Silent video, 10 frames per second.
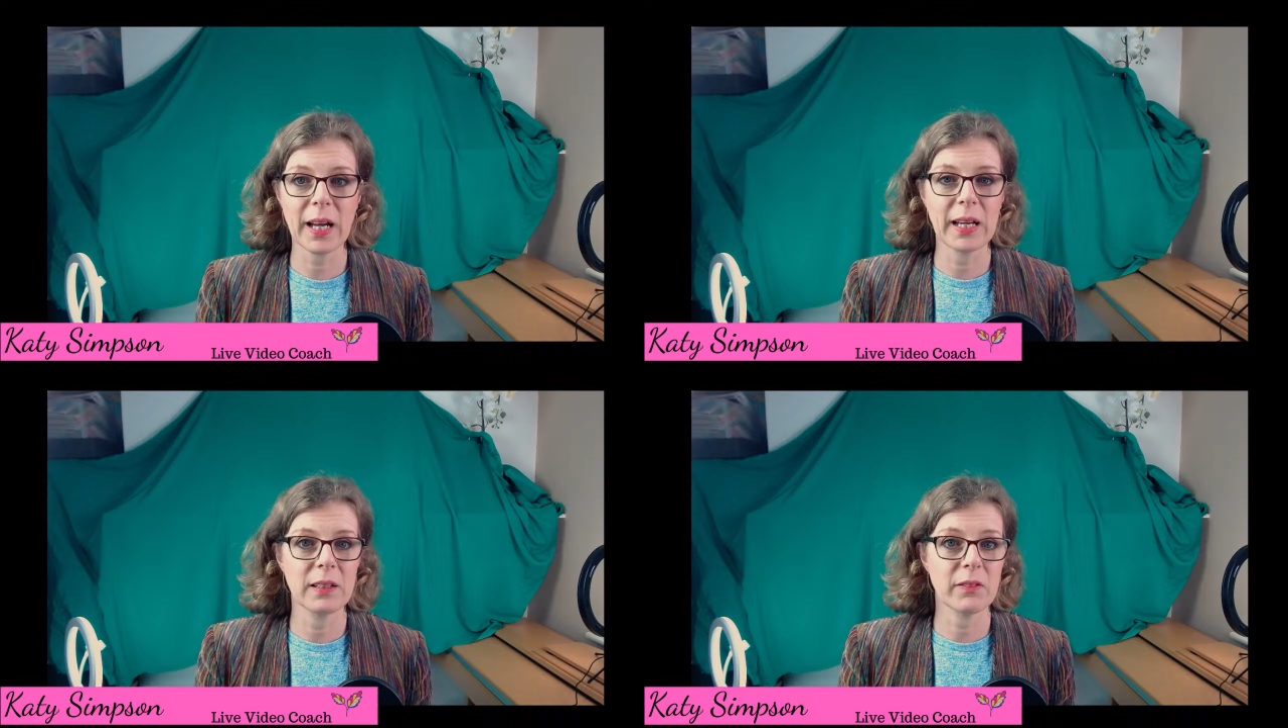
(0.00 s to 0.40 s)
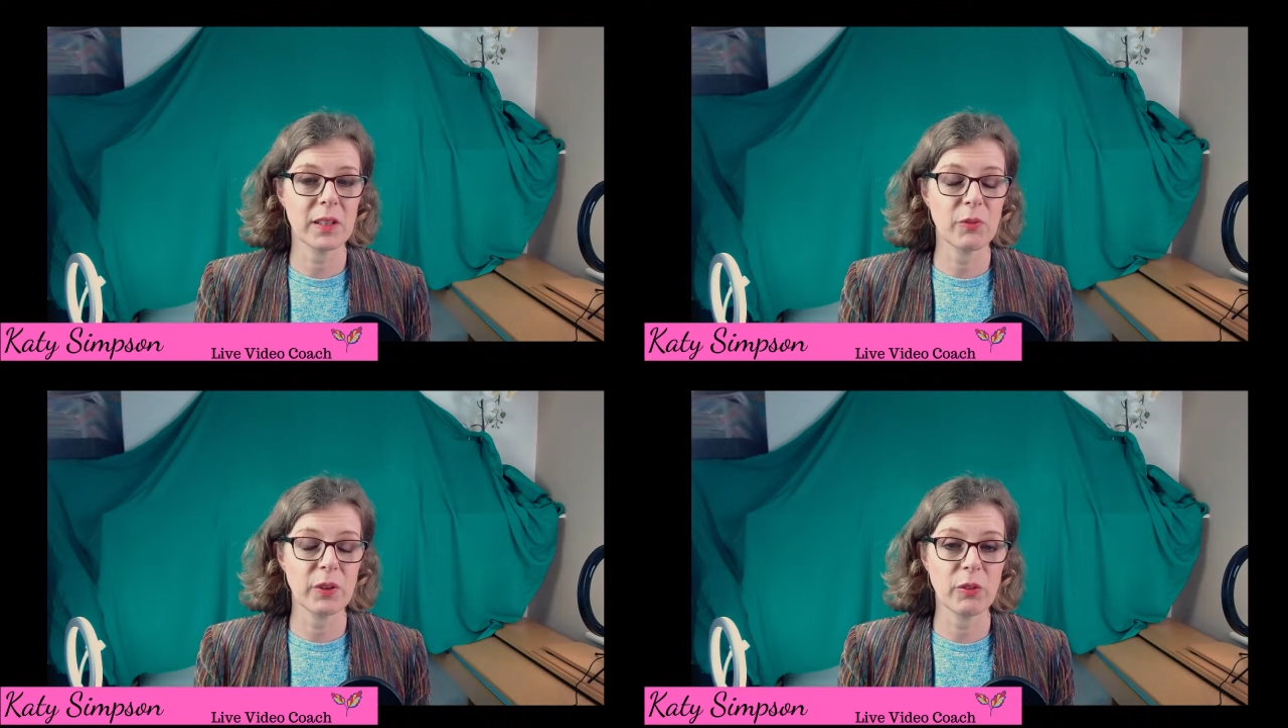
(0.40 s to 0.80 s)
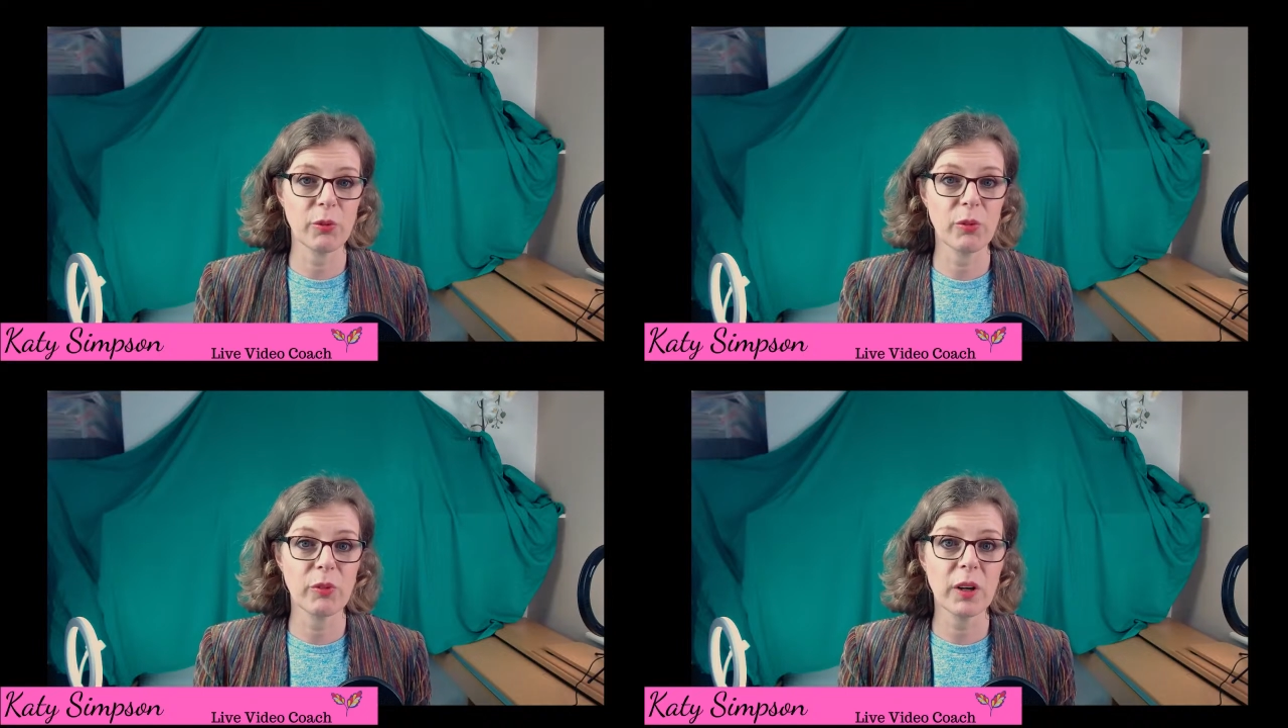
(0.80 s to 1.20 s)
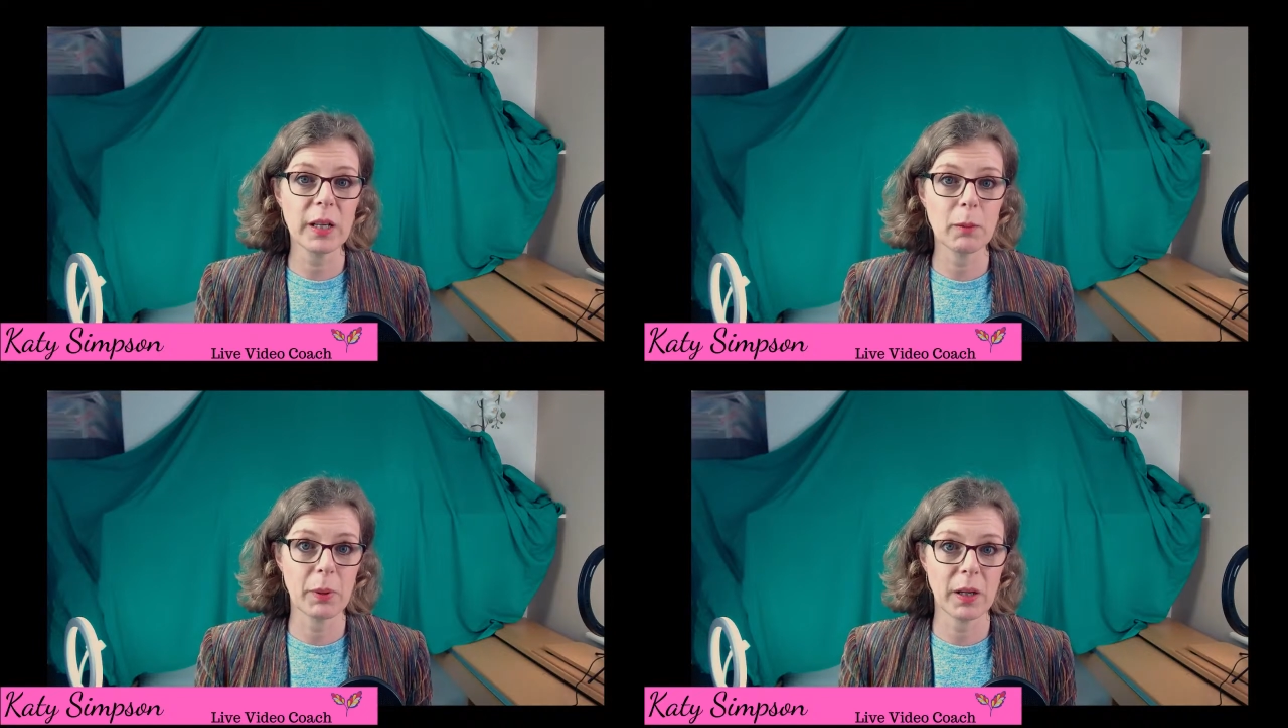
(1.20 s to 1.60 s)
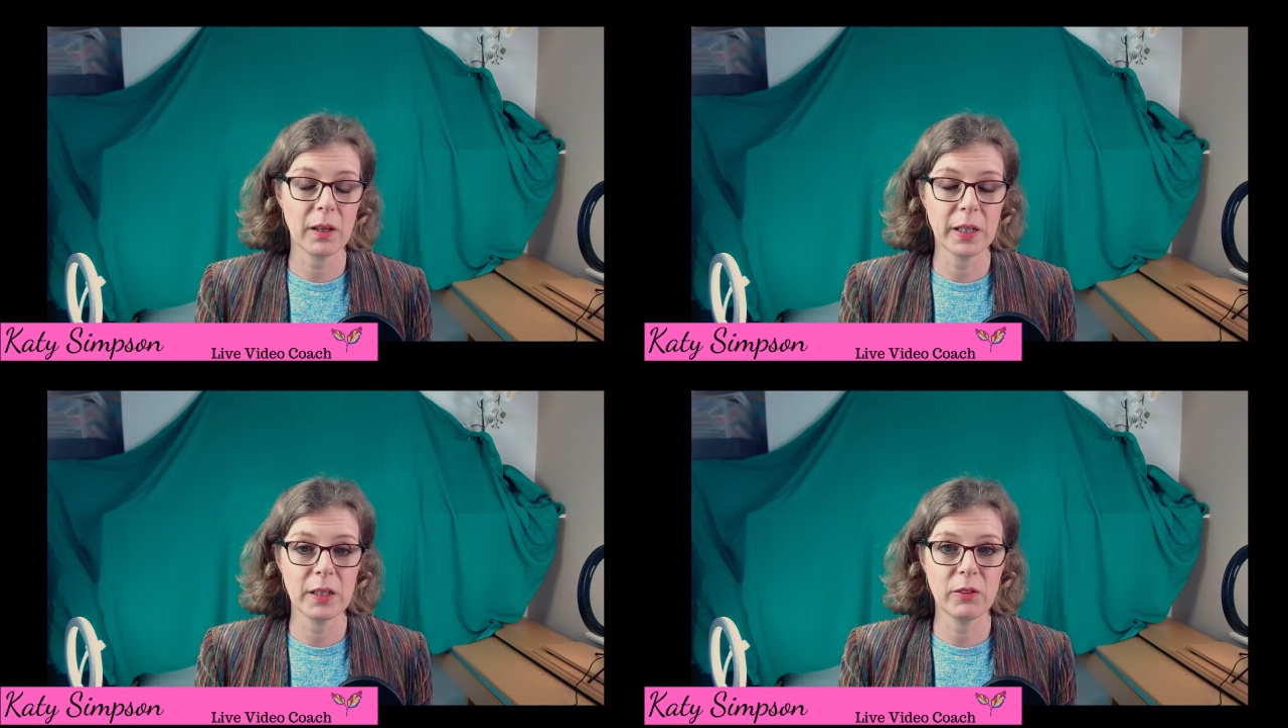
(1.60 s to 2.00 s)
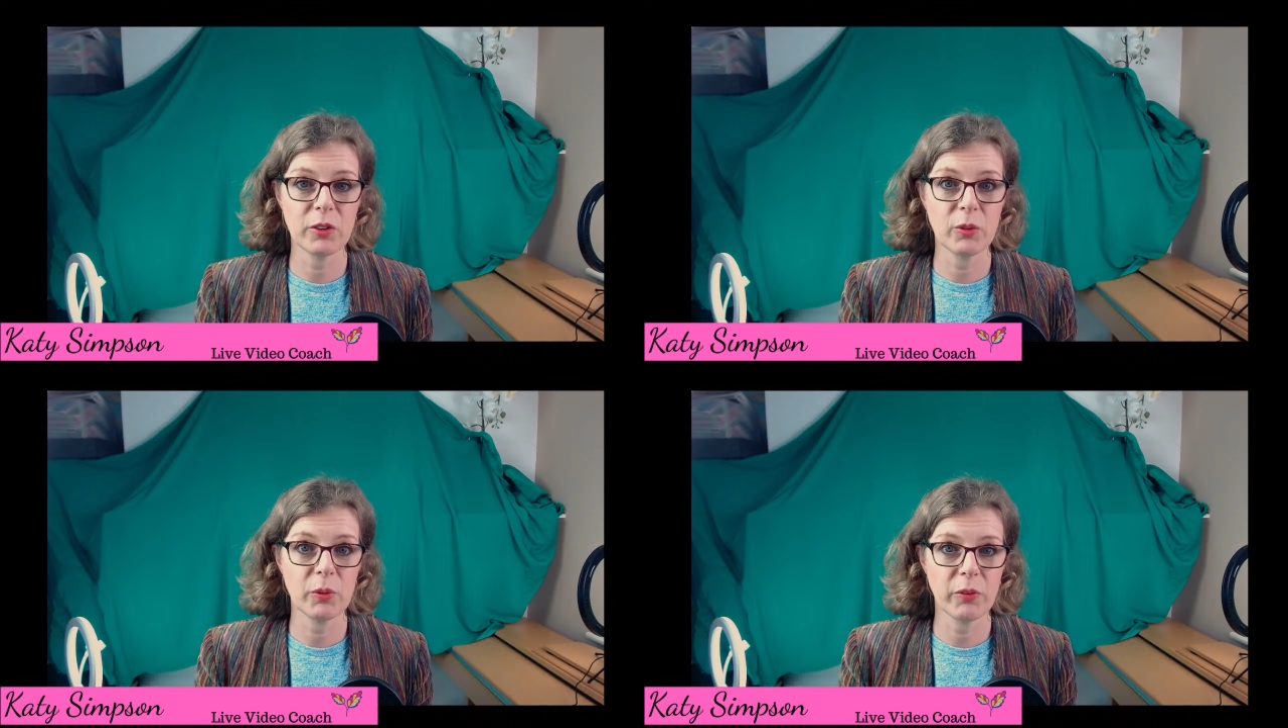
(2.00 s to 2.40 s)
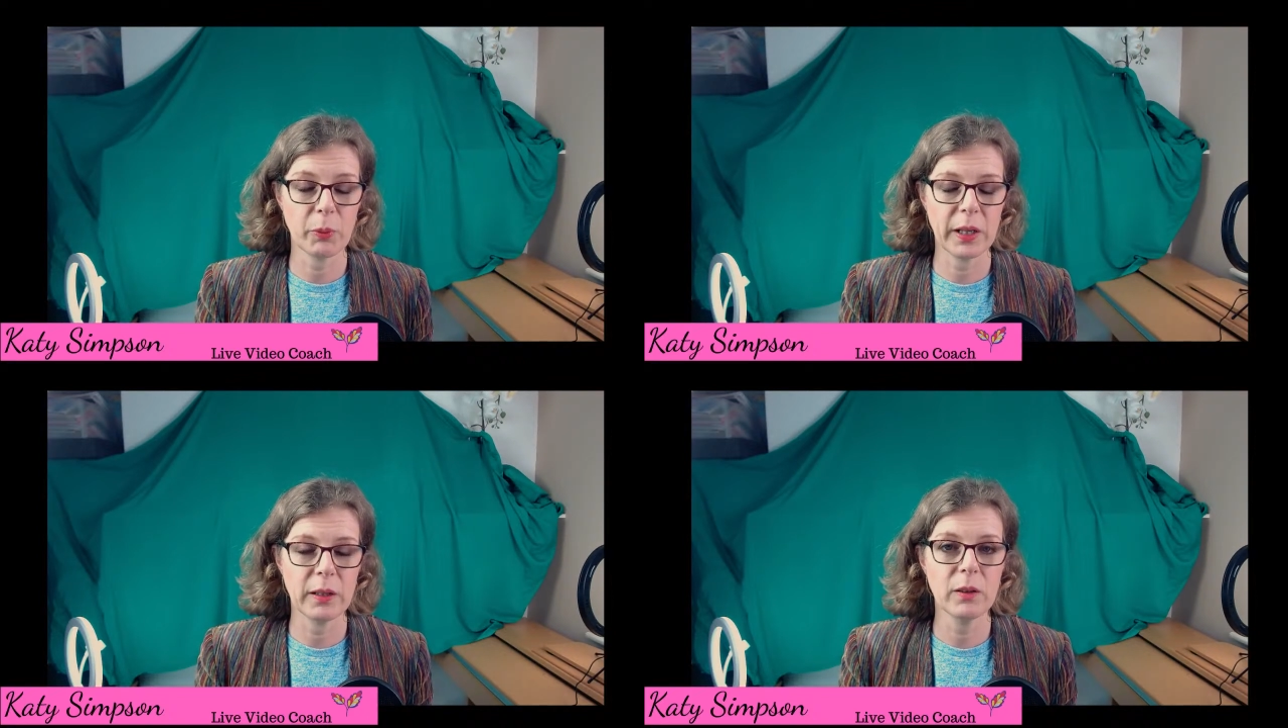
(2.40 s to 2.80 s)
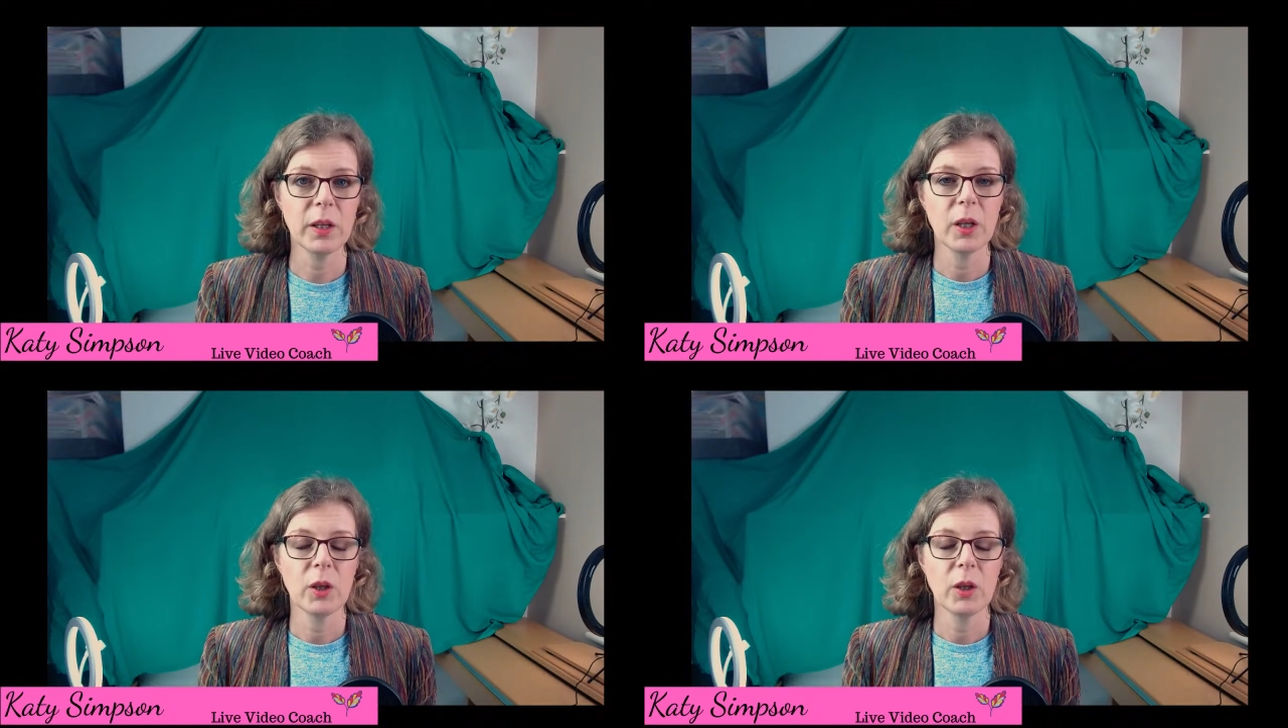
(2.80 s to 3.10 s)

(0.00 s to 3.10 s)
and if it's right behind you as well,